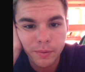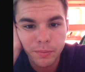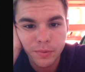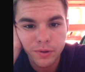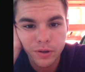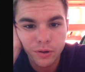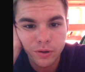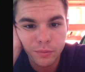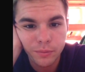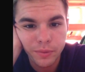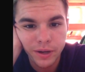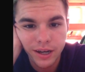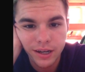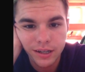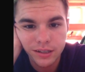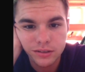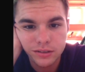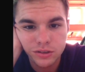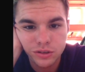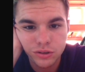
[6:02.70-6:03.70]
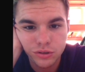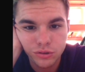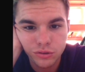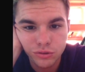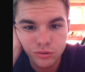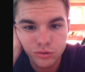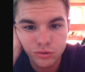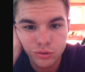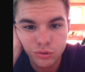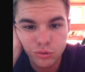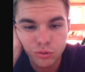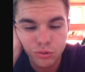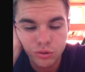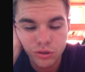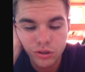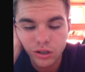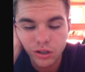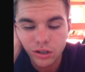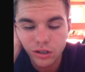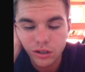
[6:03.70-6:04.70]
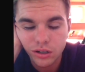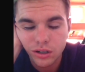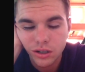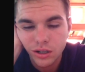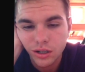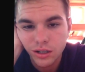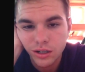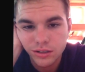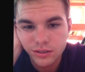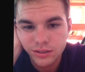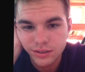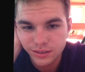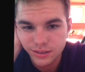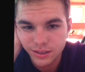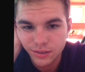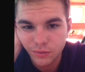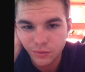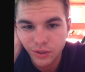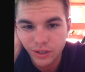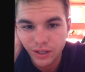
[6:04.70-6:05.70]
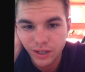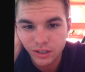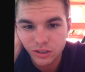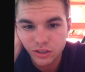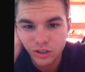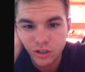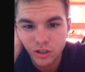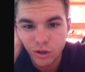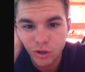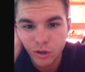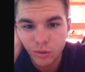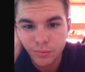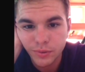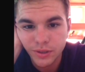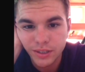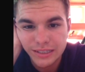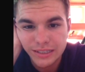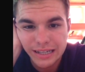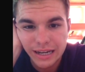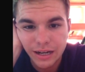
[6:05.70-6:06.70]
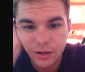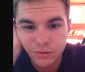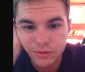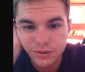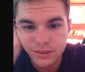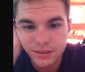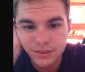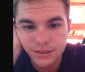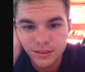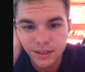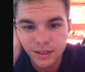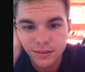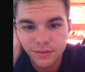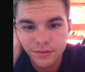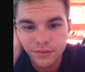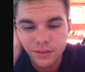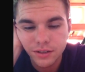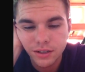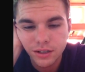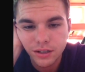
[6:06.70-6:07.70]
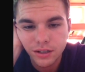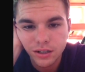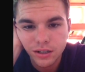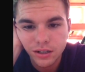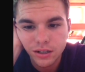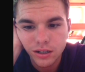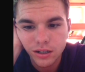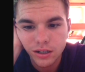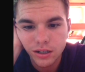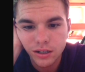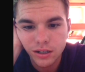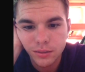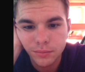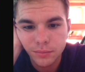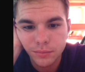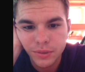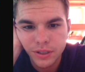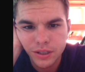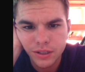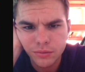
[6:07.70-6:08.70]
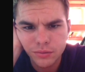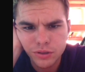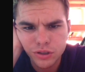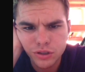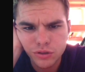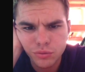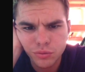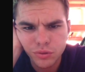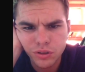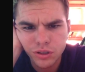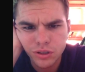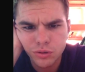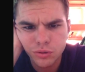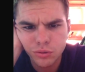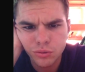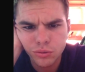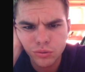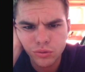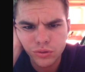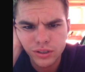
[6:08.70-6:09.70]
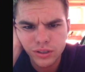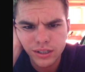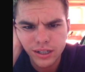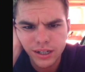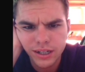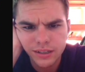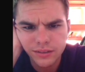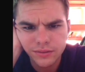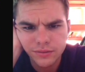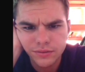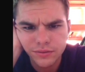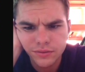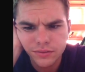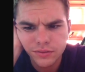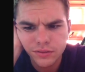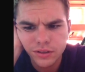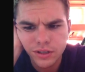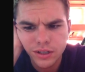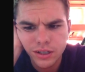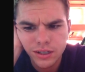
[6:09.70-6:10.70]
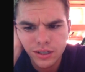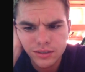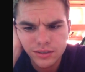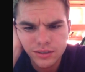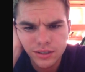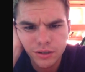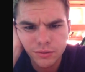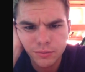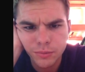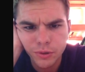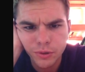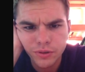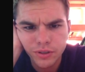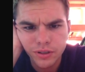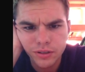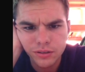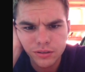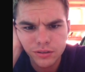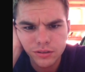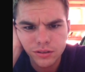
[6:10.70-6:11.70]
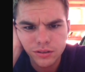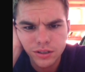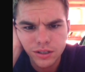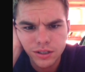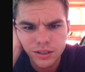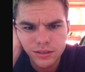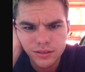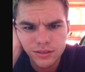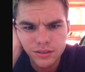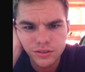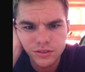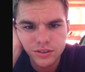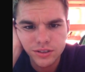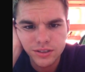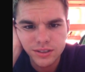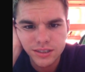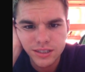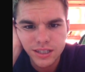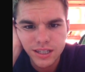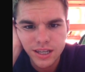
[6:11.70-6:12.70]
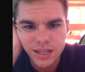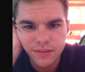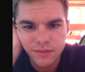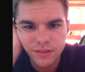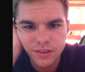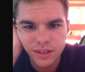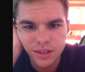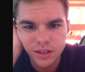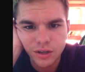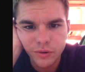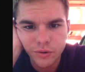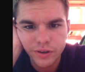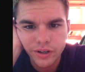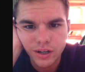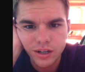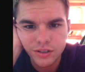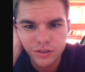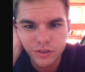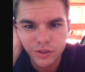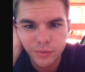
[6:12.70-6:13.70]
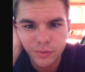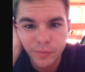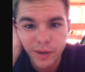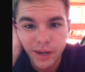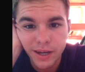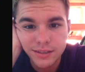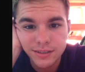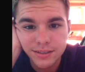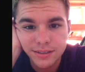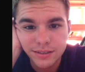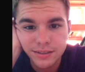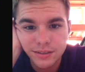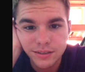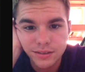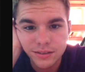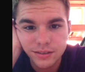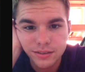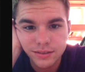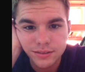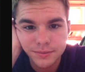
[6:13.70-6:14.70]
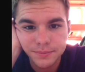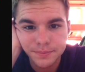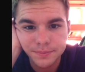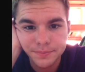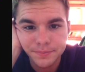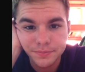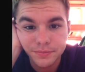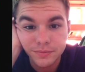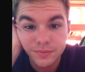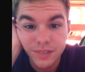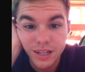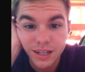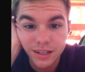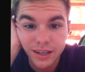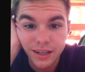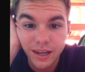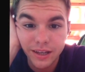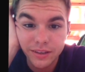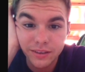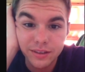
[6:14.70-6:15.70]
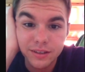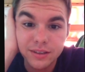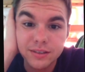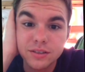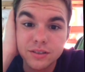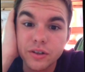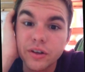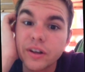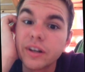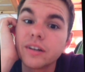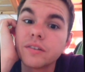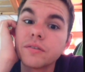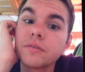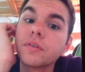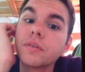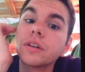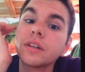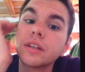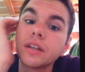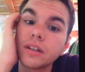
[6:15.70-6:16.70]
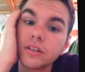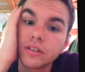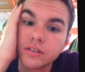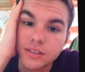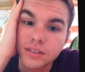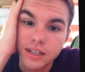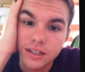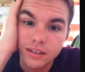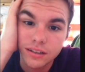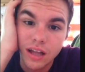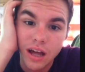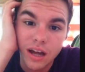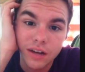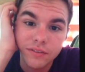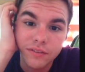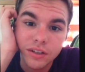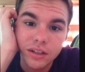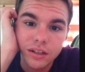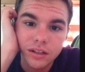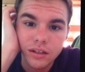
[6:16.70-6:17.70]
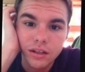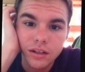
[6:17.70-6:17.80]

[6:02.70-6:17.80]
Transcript: be going back to tour to see if we can actually go up in the towers and stuff. But it was just really cool and kind of ceremonial to just see everything going on during Mass. I'm not Catholic, so I didn't really understand a lot of it,